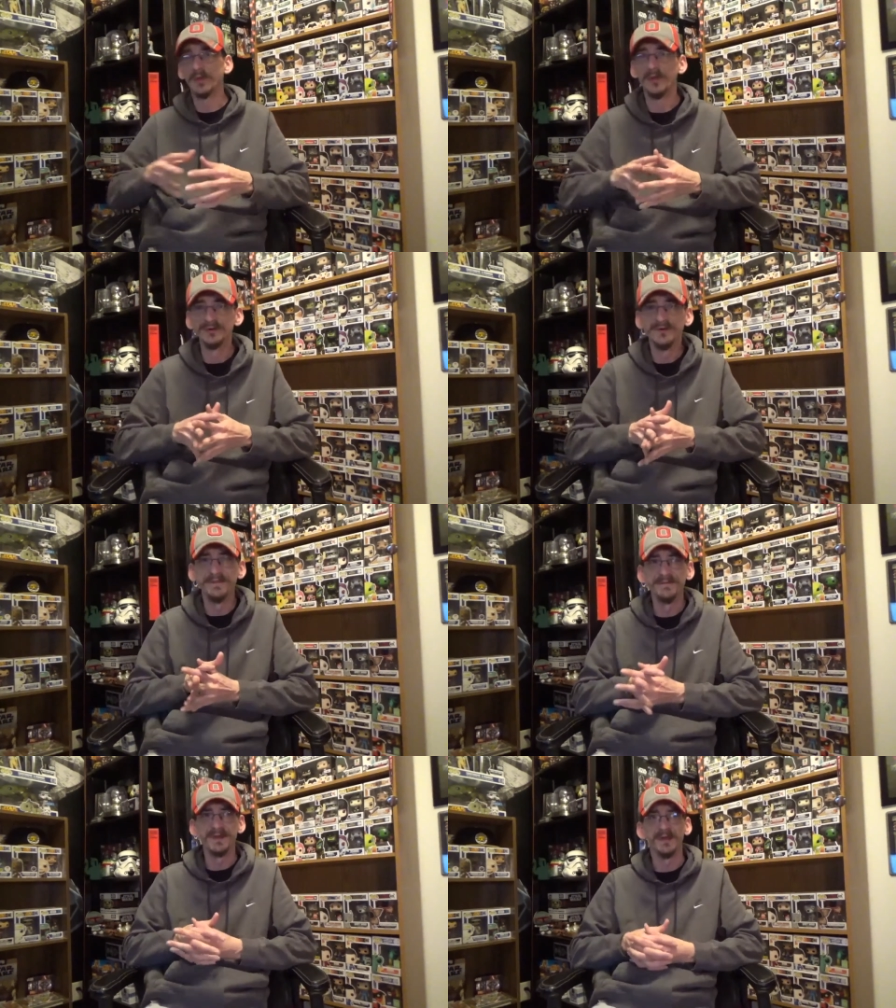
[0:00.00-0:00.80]
close to
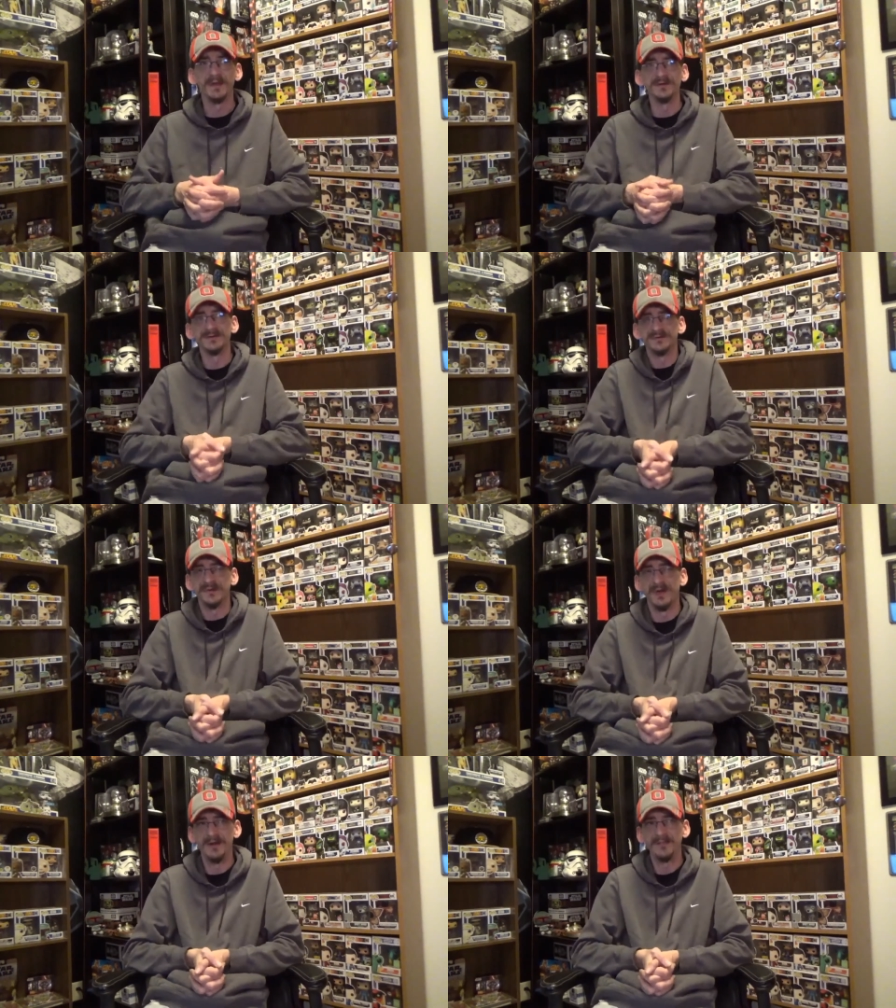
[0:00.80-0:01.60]
1,500
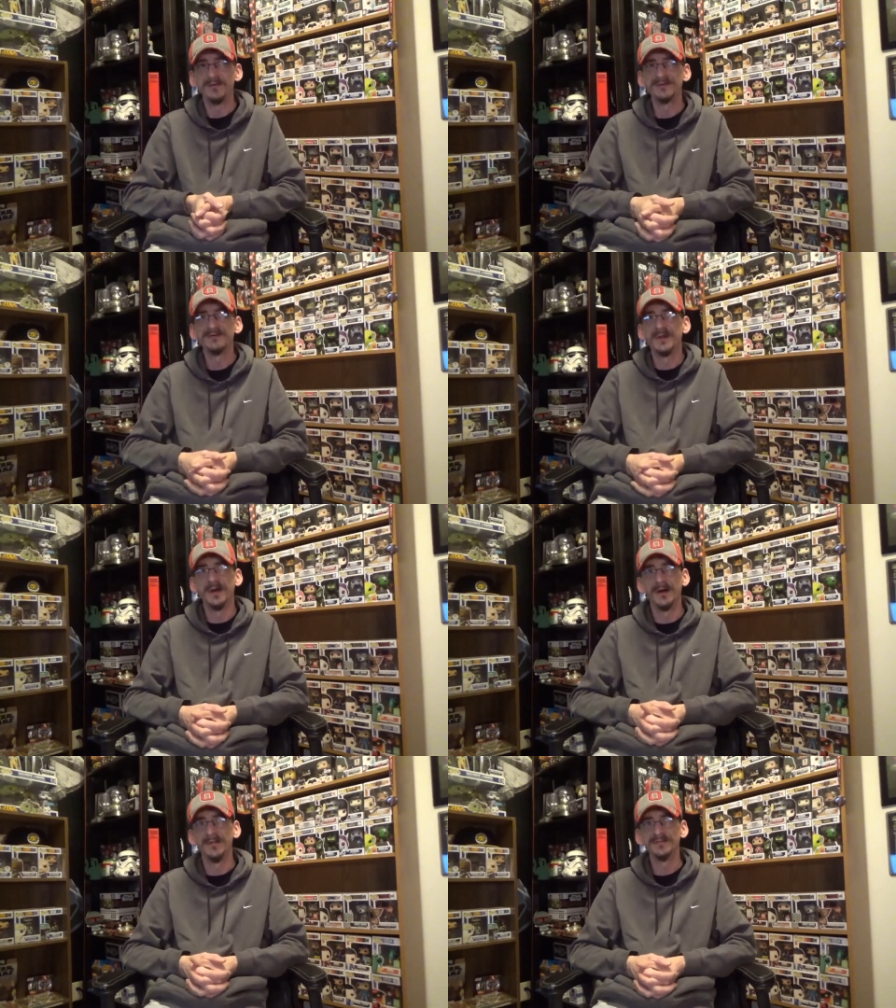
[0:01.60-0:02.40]
subscribers,
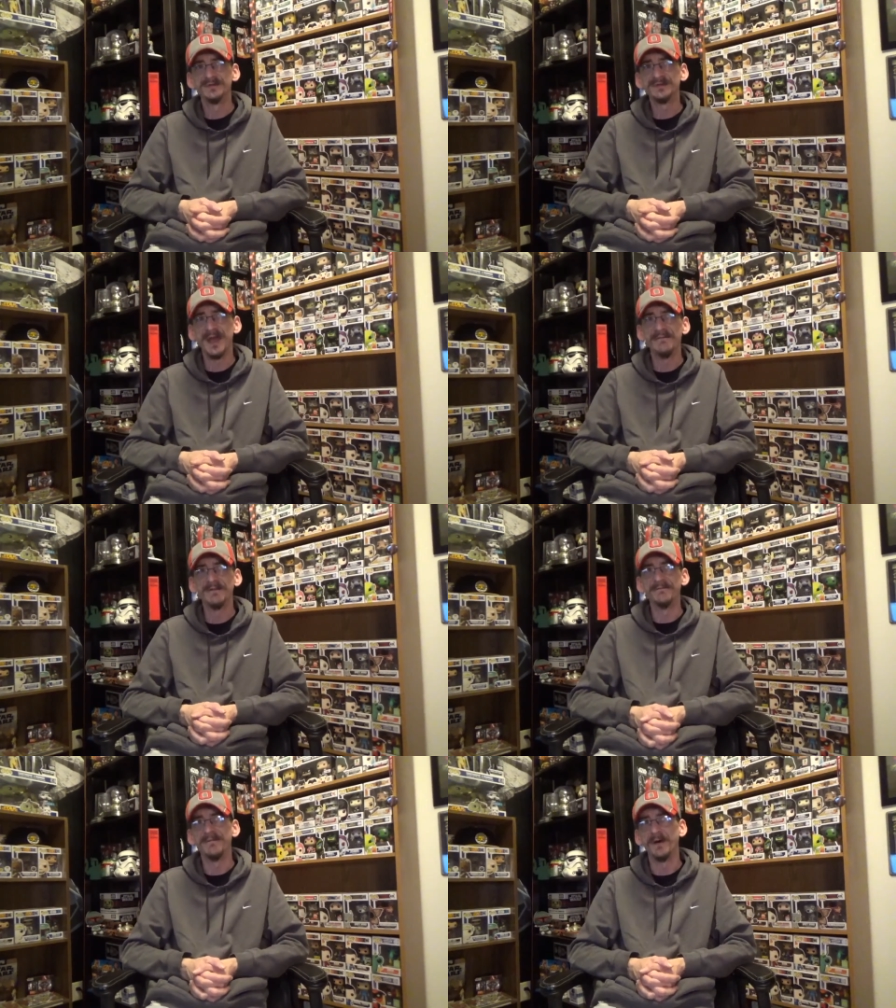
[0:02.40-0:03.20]
um, just
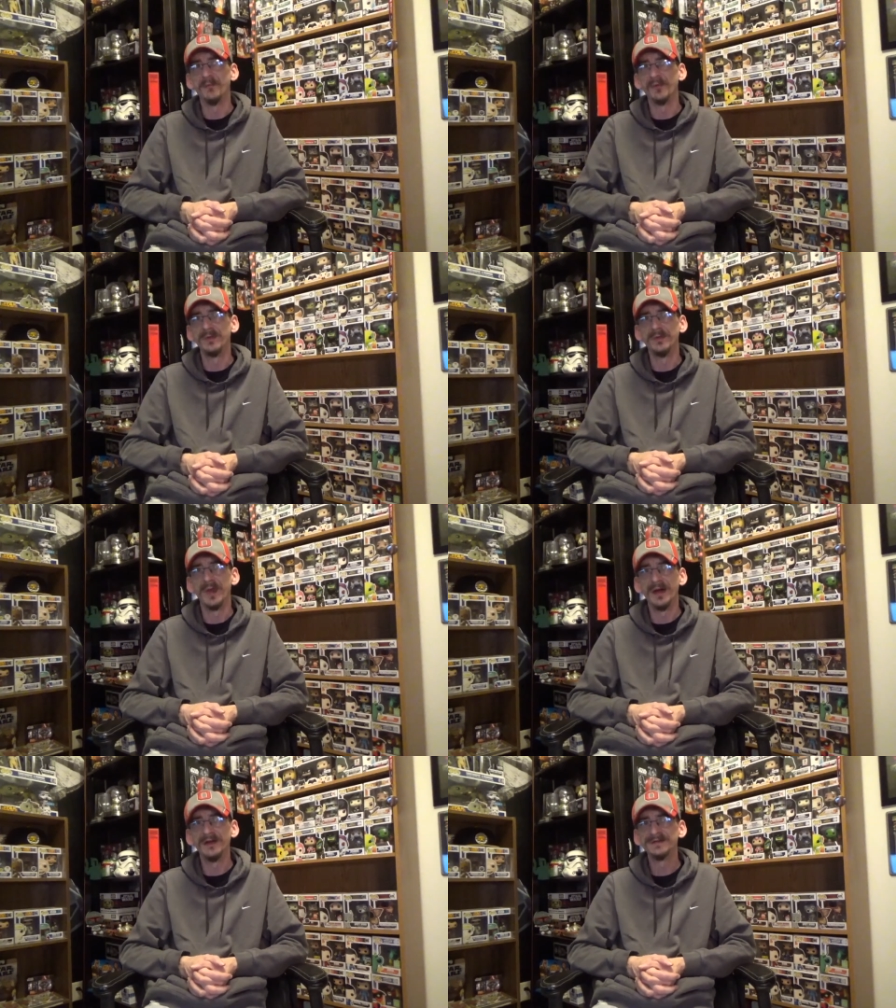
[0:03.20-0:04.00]
having fun with you
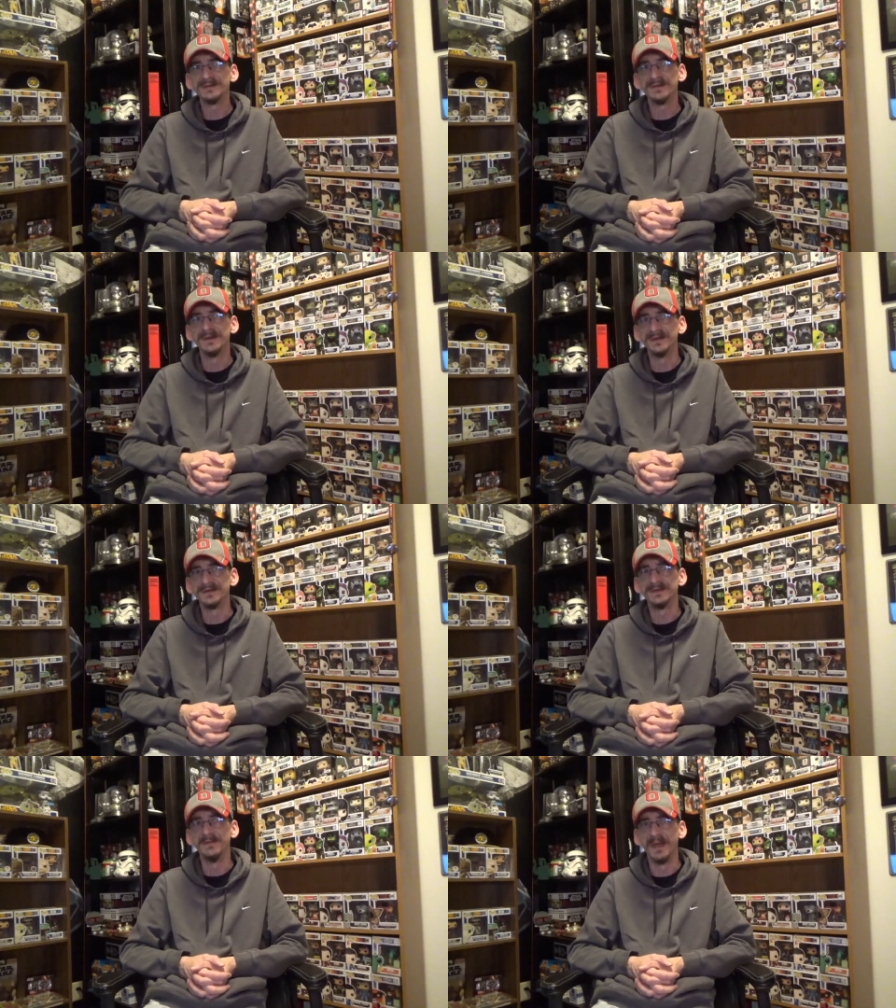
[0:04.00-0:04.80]
guys
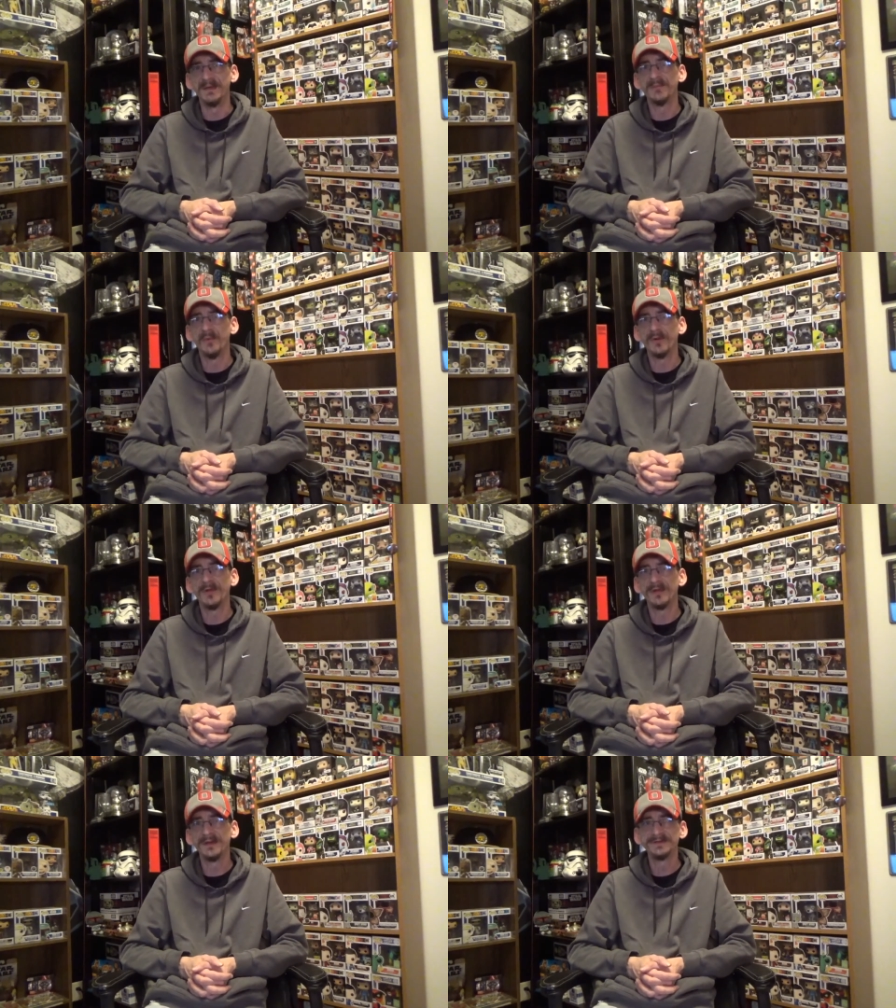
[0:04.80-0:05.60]
is the main point
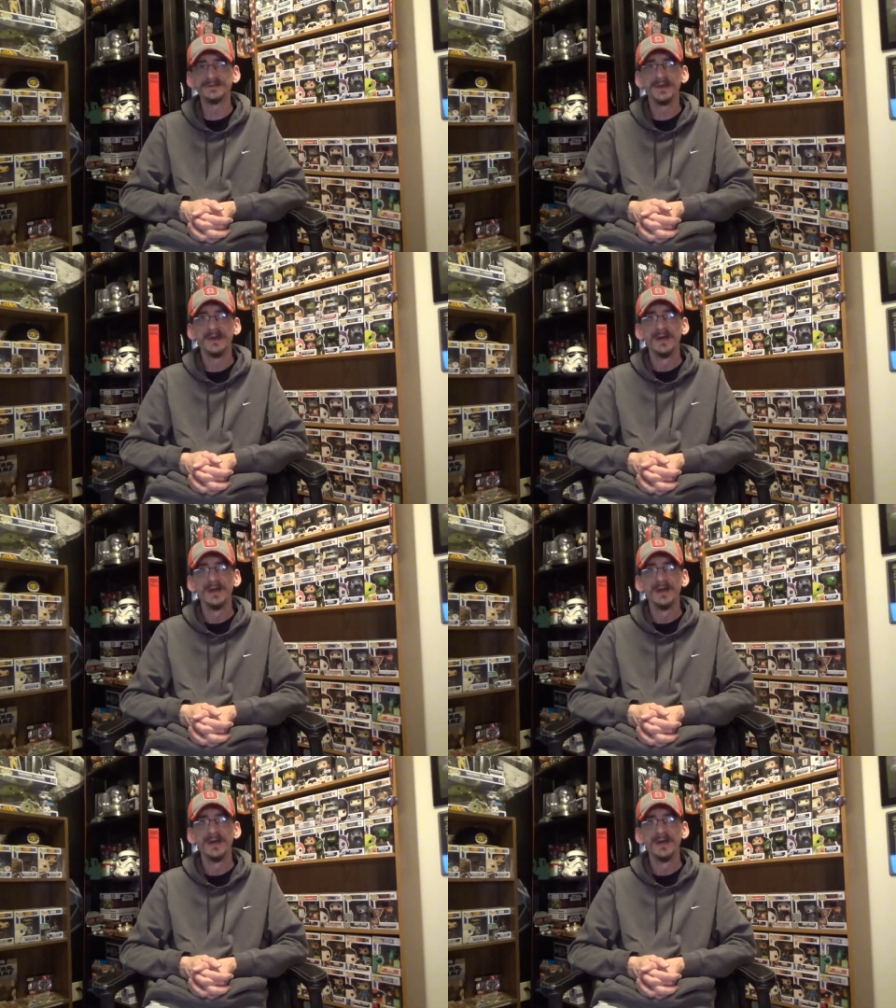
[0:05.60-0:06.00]
of this.